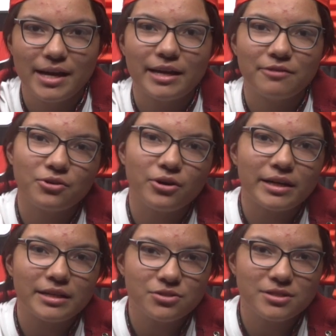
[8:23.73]
If you are
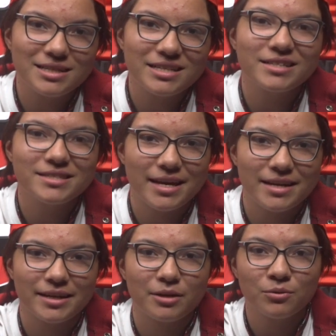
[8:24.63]
interested in
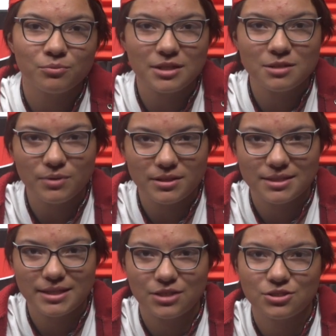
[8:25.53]
attending this
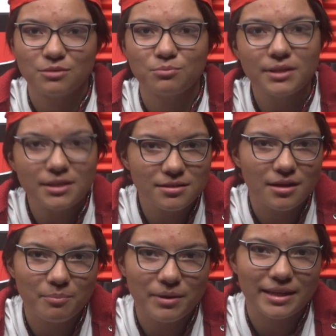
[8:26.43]
presentation, please
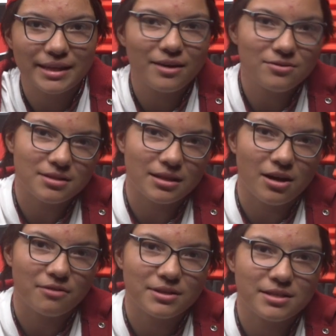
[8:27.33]
stop by the counseling
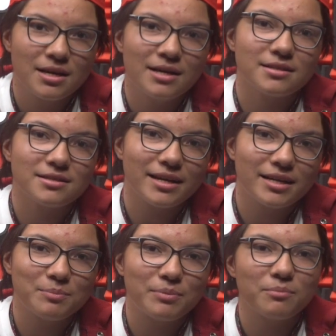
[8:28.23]
office to sign
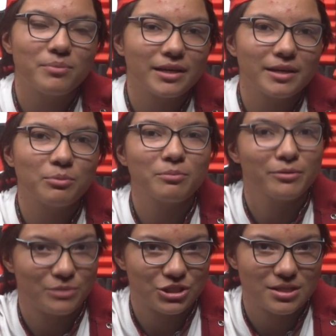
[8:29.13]
up and pick up a
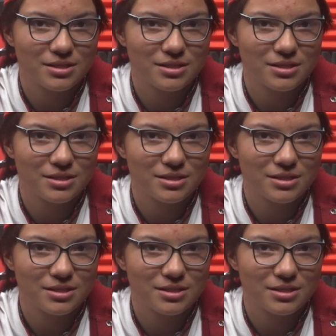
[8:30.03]
permission